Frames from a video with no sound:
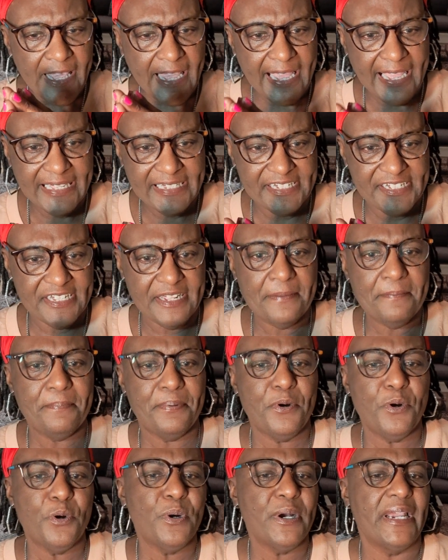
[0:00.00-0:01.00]
at some
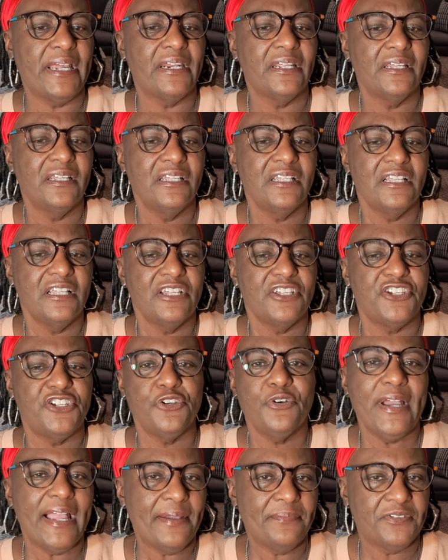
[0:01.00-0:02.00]
point,
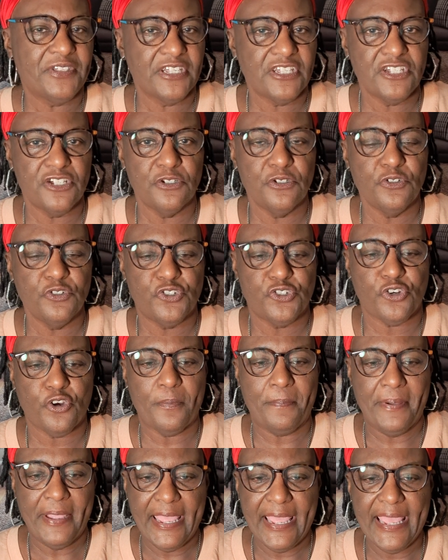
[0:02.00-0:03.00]
you have to use your
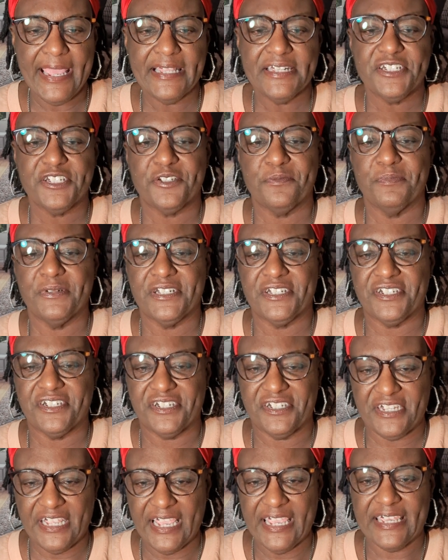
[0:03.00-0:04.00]
past
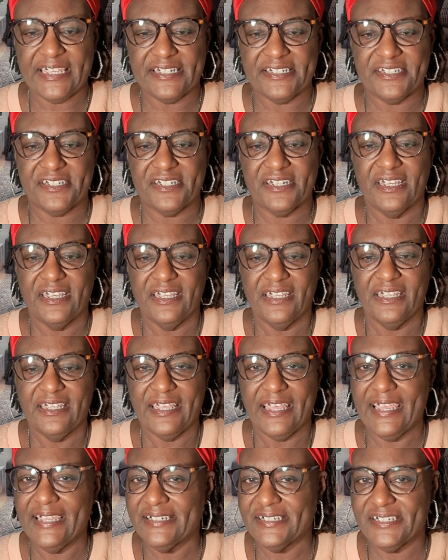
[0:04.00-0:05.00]
mistakes
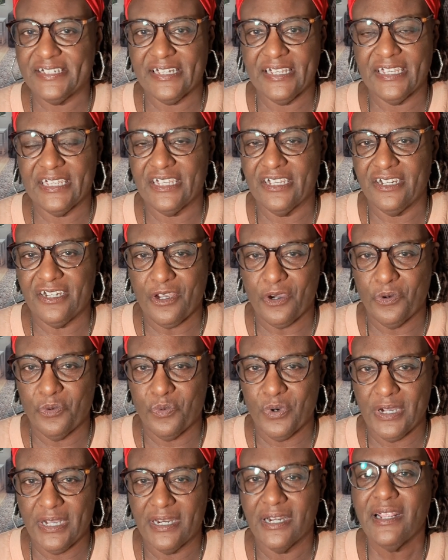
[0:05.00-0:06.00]
and say, you know
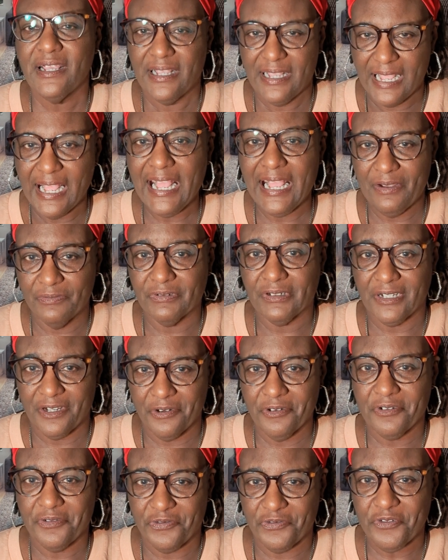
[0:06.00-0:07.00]
what? I've
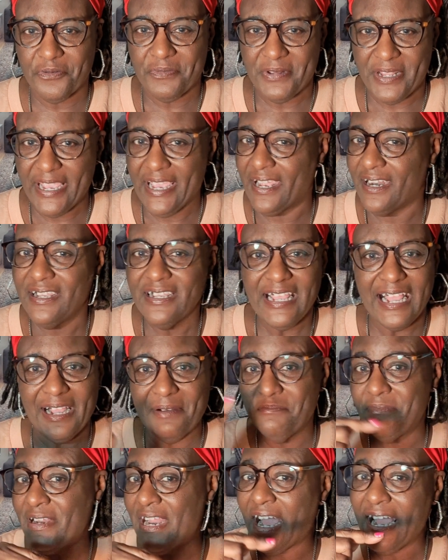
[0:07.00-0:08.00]
learned from that.
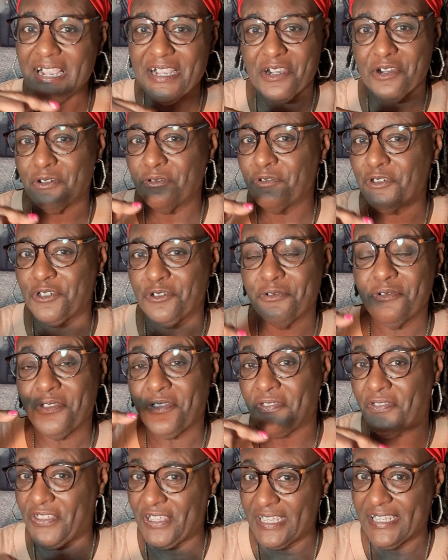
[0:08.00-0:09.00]
I'm not going to
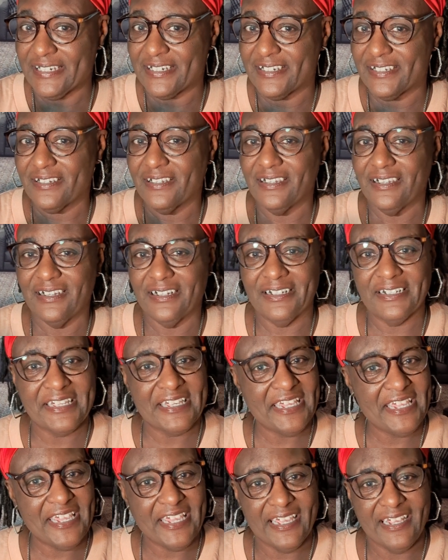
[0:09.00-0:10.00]
do this
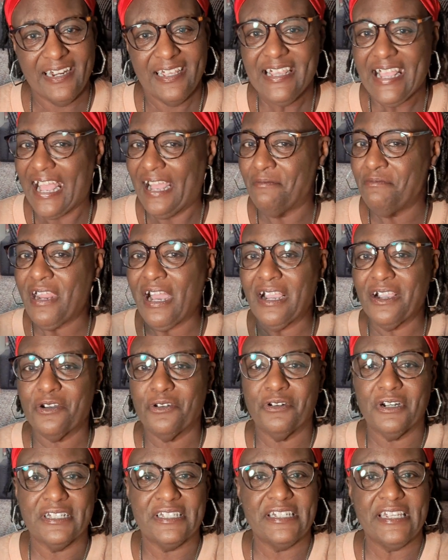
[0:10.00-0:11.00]
again. I'm not
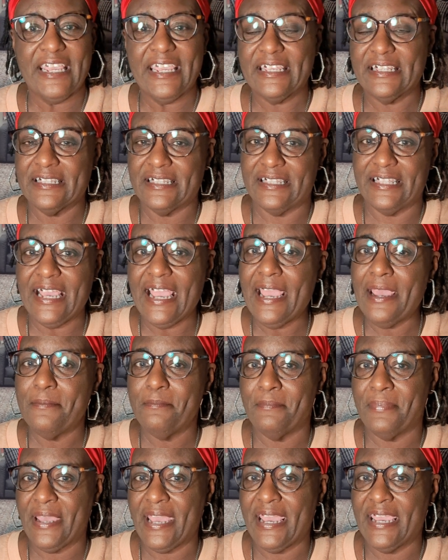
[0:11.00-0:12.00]
going to take
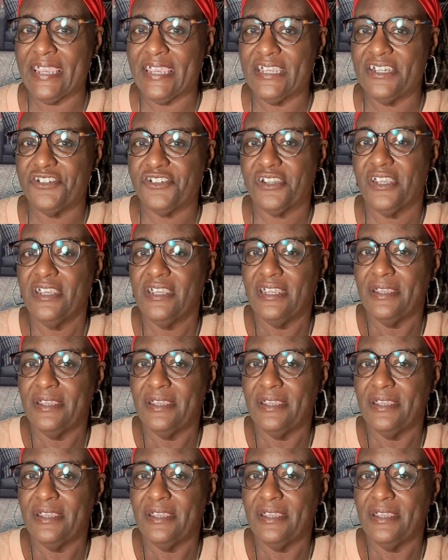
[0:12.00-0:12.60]
that baggage